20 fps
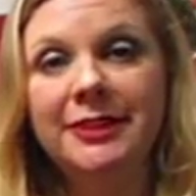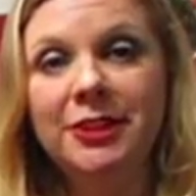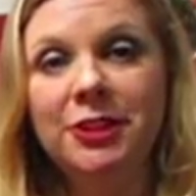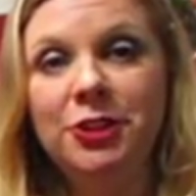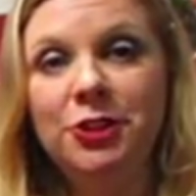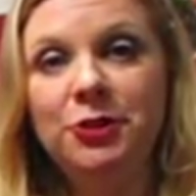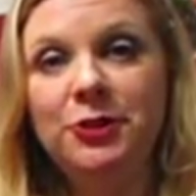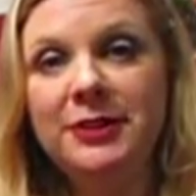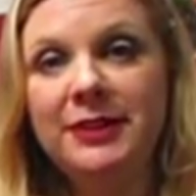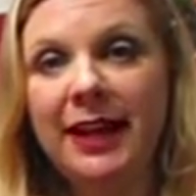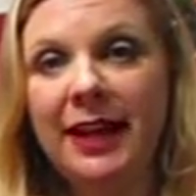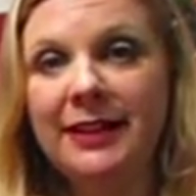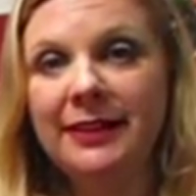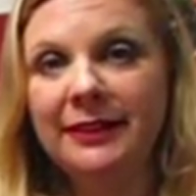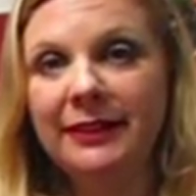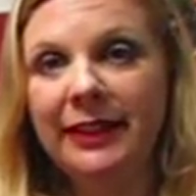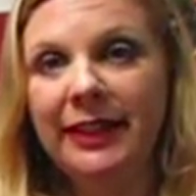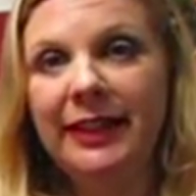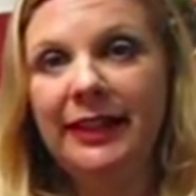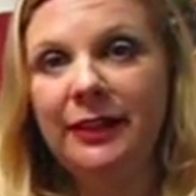You decide to
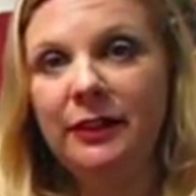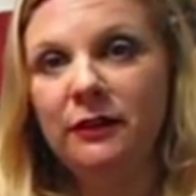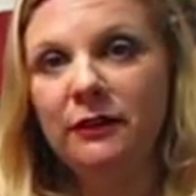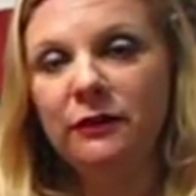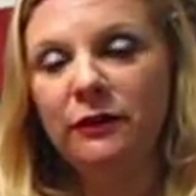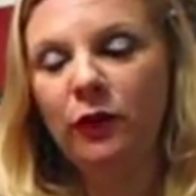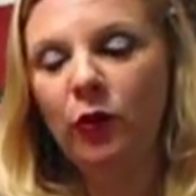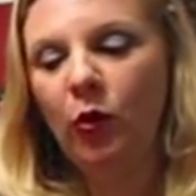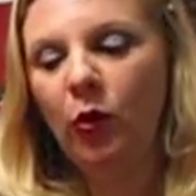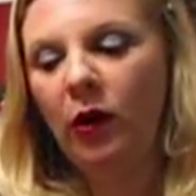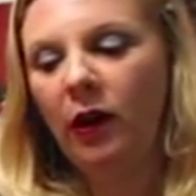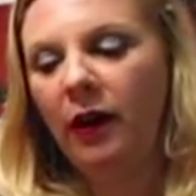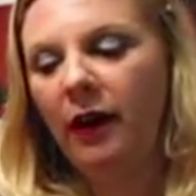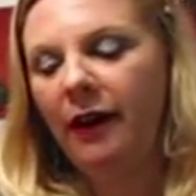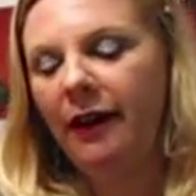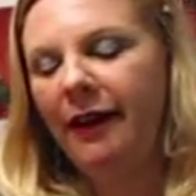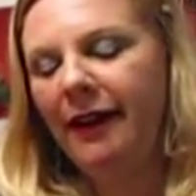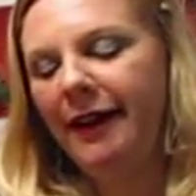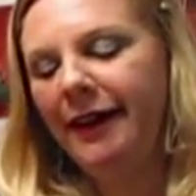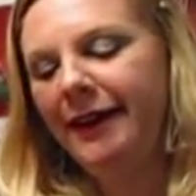leave,
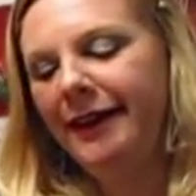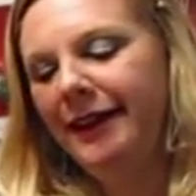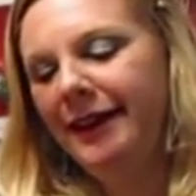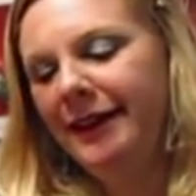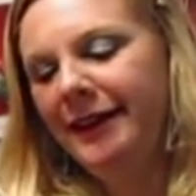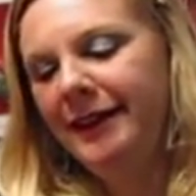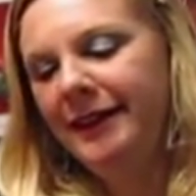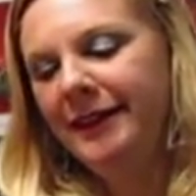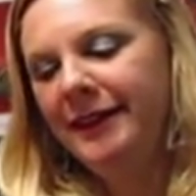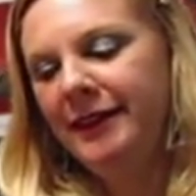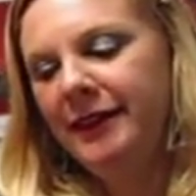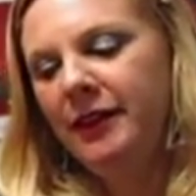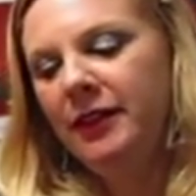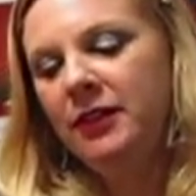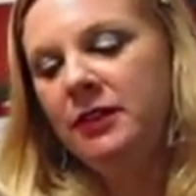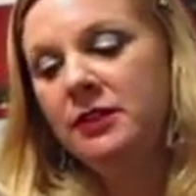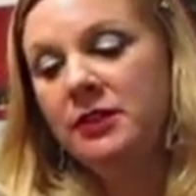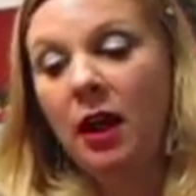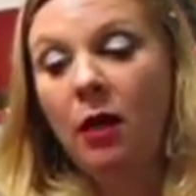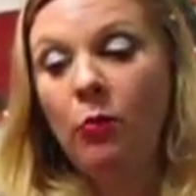or
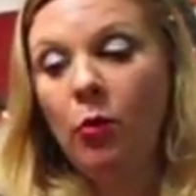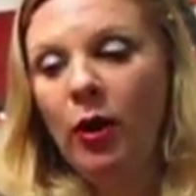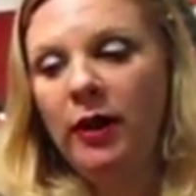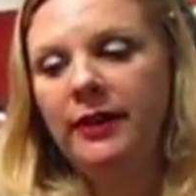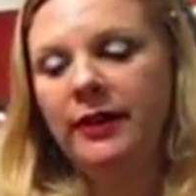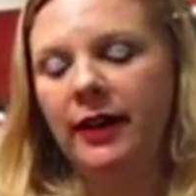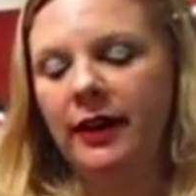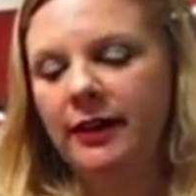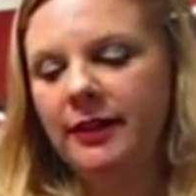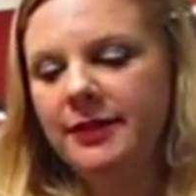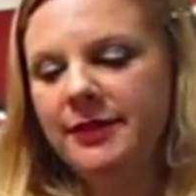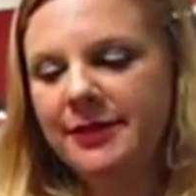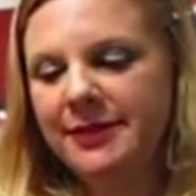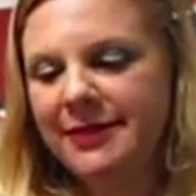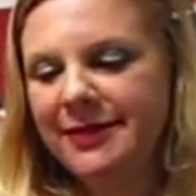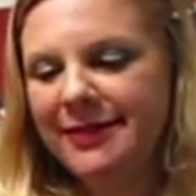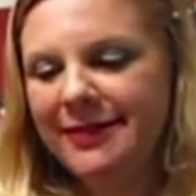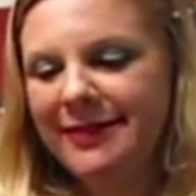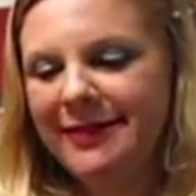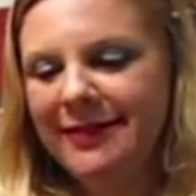someone
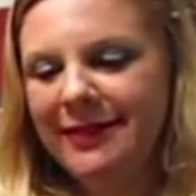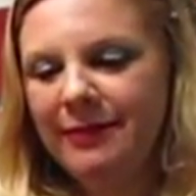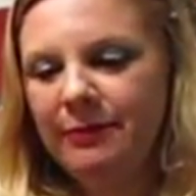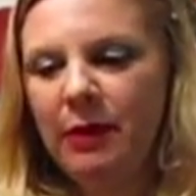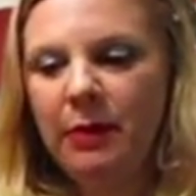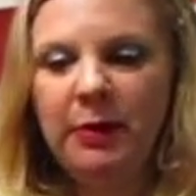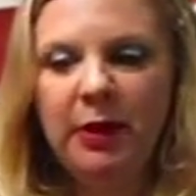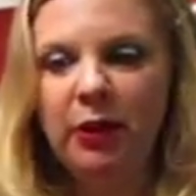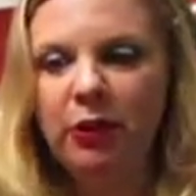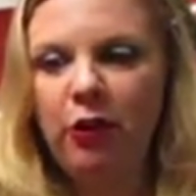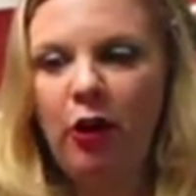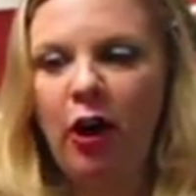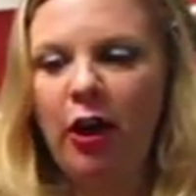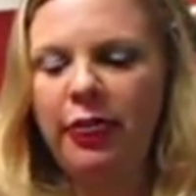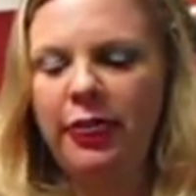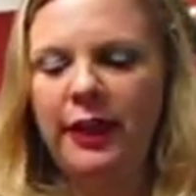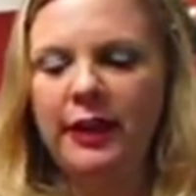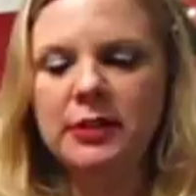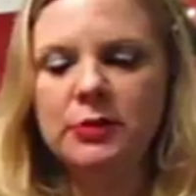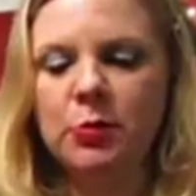does. Maybe you thought
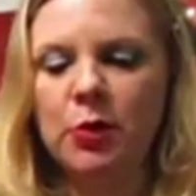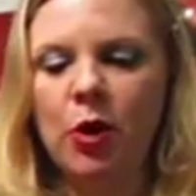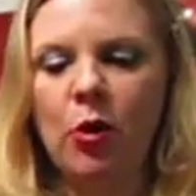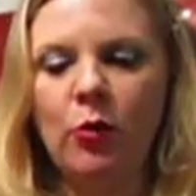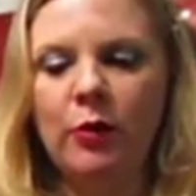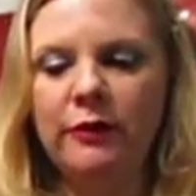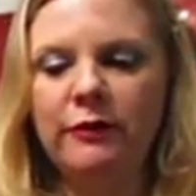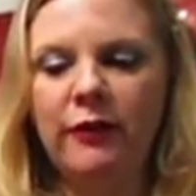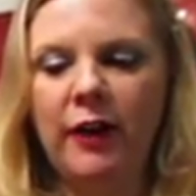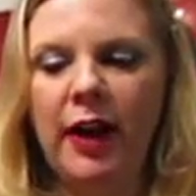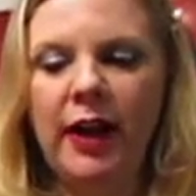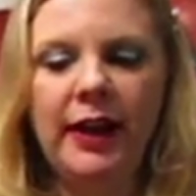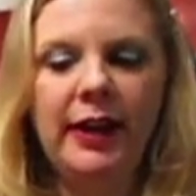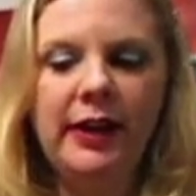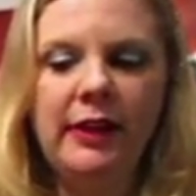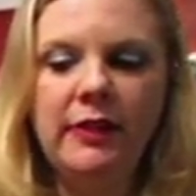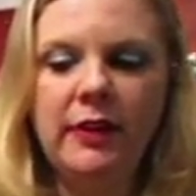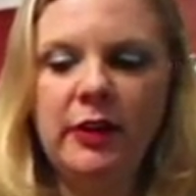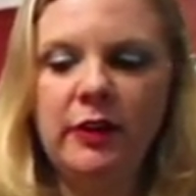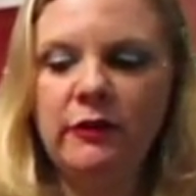things were going fine,
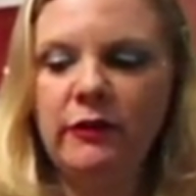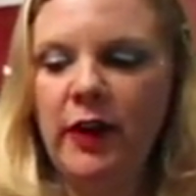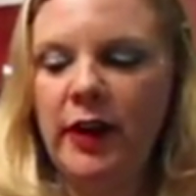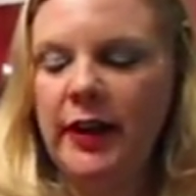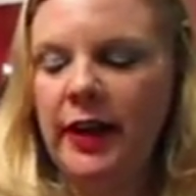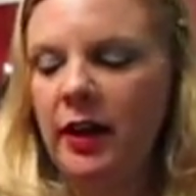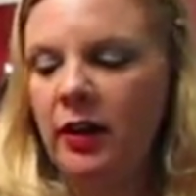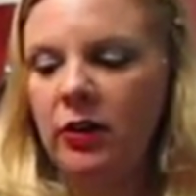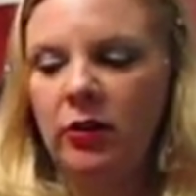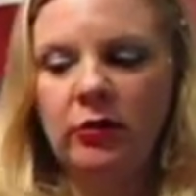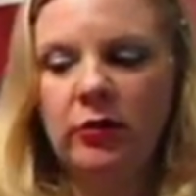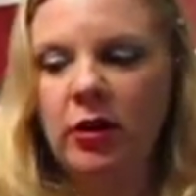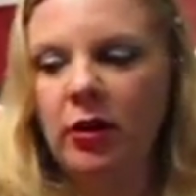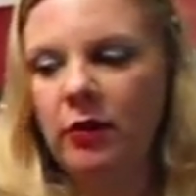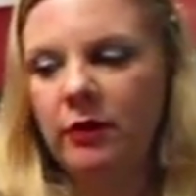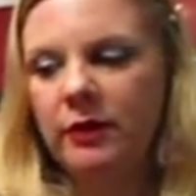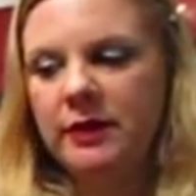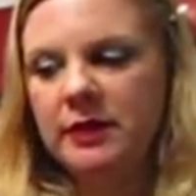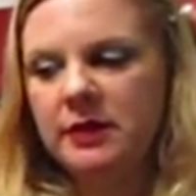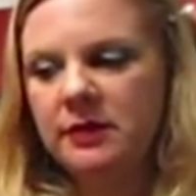and then you find out, oh
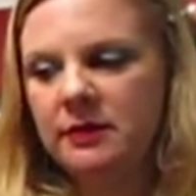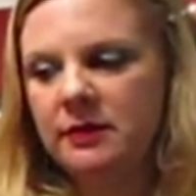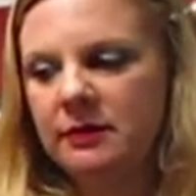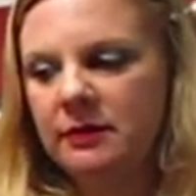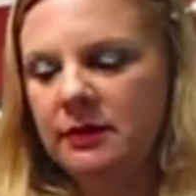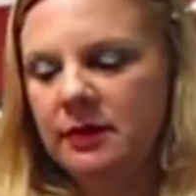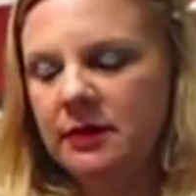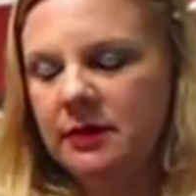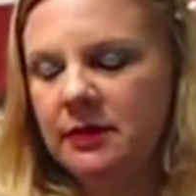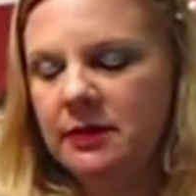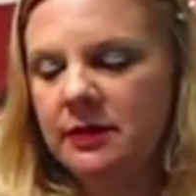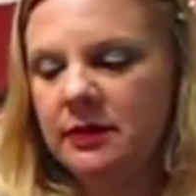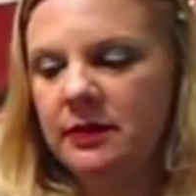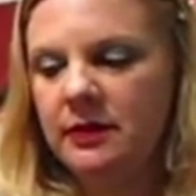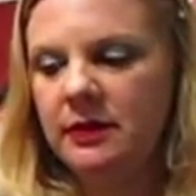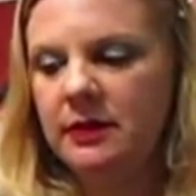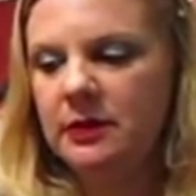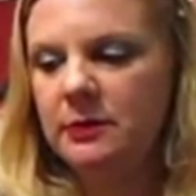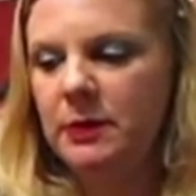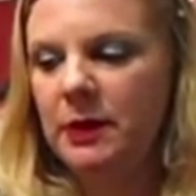no,
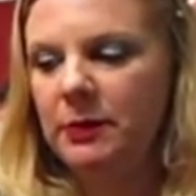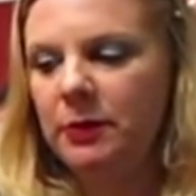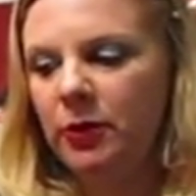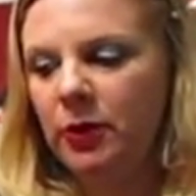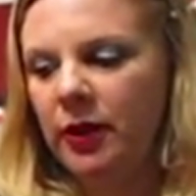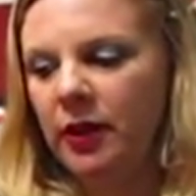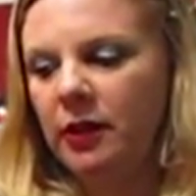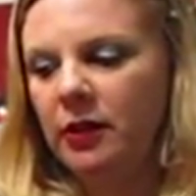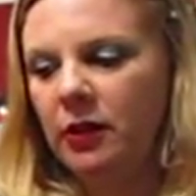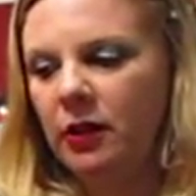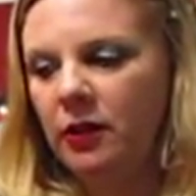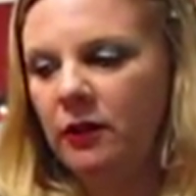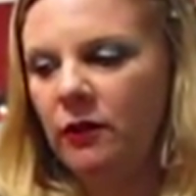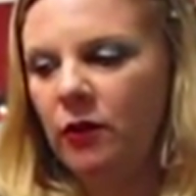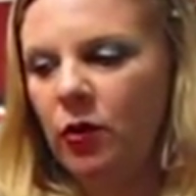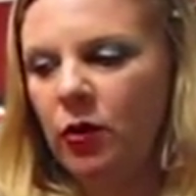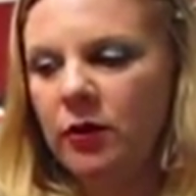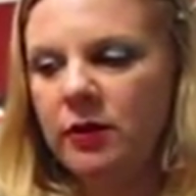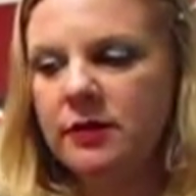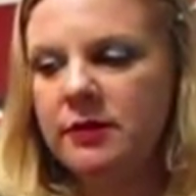these people are getting a
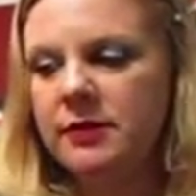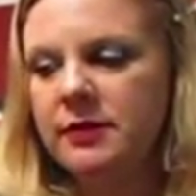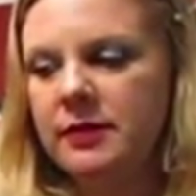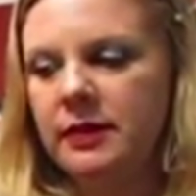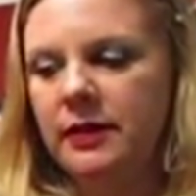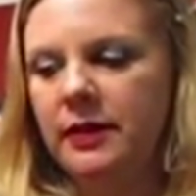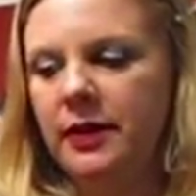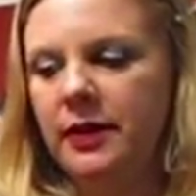divorce.